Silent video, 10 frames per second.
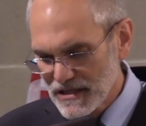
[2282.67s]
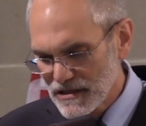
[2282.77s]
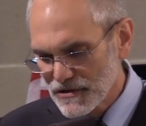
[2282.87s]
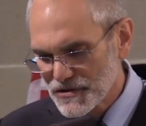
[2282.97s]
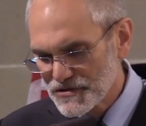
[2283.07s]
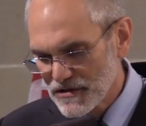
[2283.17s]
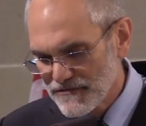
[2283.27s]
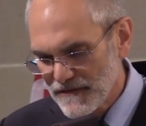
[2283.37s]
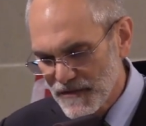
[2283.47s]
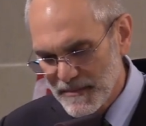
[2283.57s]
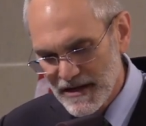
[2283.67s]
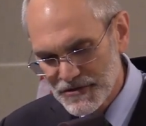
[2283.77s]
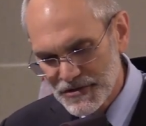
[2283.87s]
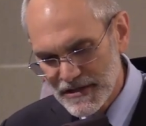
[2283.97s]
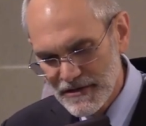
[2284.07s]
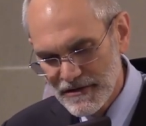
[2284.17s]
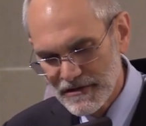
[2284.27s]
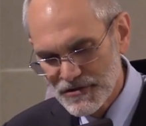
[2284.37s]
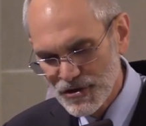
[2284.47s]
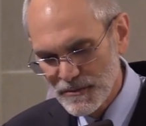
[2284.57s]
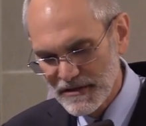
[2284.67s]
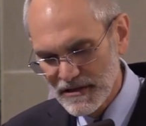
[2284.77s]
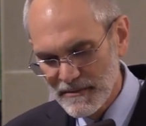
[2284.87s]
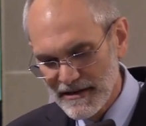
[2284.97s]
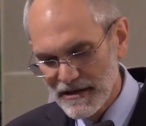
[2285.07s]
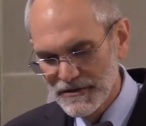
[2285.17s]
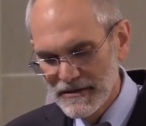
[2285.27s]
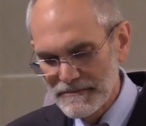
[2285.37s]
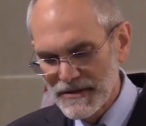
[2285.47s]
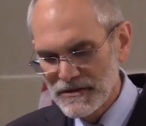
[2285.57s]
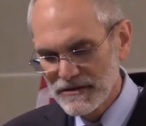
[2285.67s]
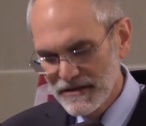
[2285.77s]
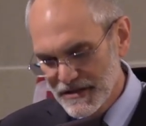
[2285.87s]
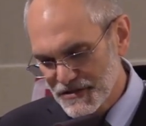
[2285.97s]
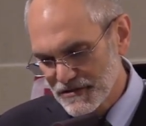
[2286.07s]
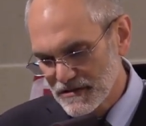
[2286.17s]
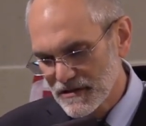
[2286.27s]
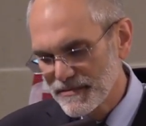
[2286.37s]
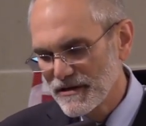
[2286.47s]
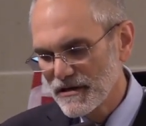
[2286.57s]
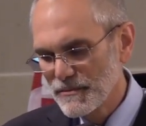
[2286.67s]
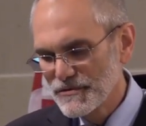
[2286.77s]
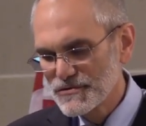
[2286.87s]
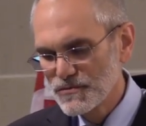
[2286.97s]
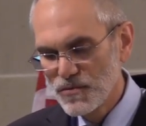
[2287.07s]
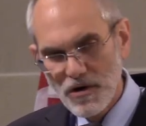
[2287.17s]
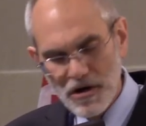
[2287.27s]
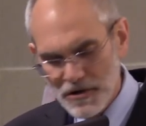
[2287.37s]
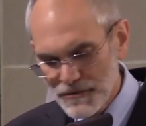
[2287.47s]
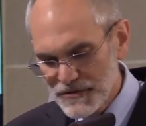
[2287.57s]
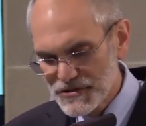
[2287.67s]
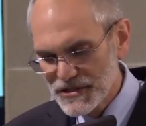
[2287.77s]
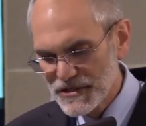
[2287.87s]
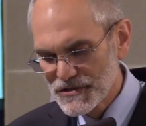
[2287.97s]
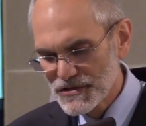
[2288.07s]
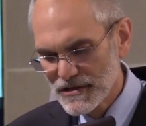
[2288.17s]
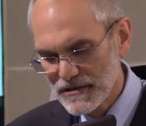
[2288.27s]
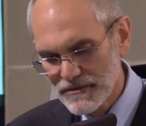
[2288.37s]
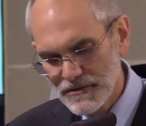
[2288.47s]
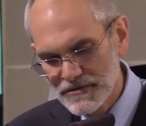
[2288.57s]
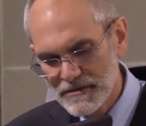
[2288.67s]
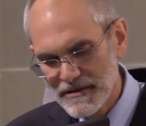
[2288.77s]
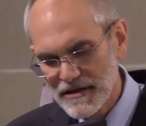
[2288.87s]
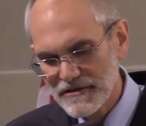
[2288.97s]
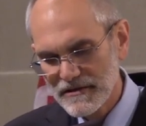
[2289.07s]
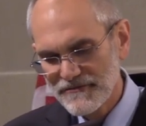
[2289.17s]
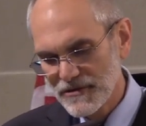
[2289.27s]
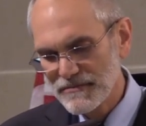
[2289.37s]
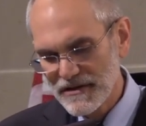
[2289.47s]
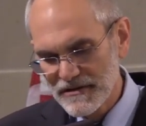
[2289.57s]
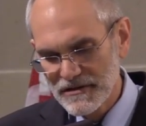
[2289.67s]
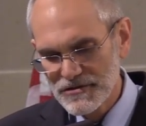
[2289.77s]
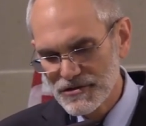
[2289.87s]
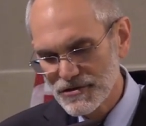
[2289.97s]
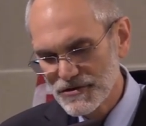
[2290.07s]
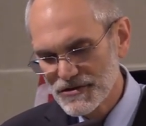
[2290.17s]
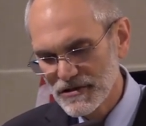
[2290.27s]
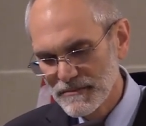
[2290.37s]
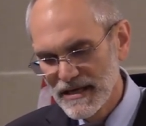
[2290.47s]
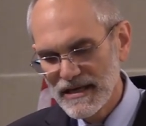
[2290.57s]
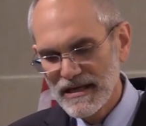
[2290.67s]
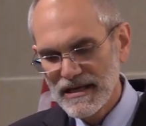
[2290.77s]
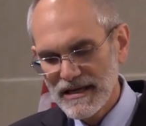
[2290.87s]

See yourself on the mountain hearing the Sermon on the Mount. Listen to the parables. Walk with Jesus on the road to Bethany, from Bethany to Jerusalem.